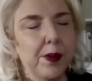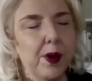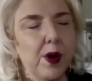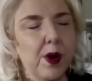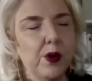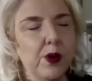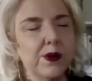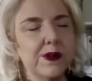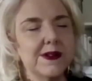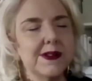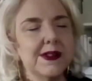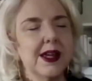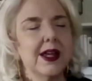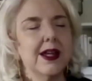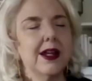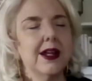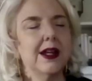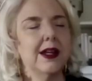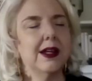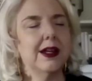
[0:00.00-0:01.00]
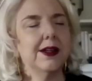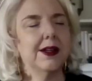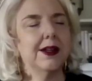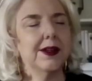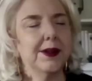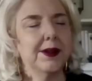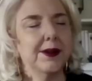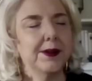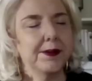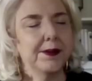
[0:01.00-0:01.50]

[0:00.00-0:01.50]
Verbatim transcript: pulsating